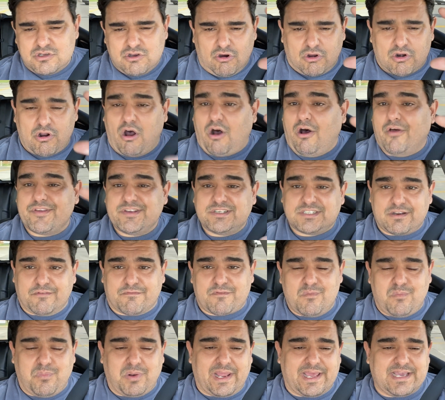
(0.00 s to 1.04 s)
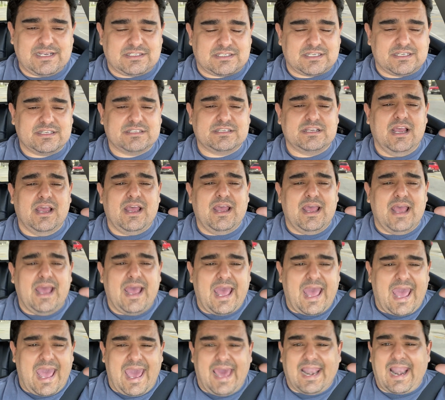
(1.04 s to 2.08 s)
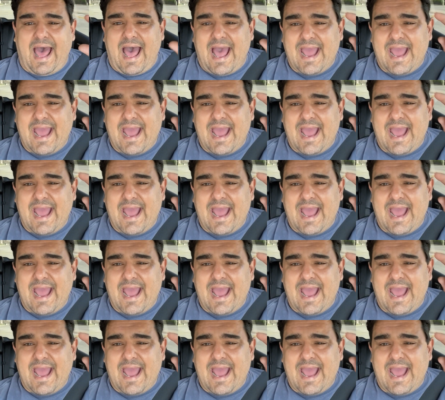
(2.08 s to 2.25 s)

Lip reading: You go to all these different places, and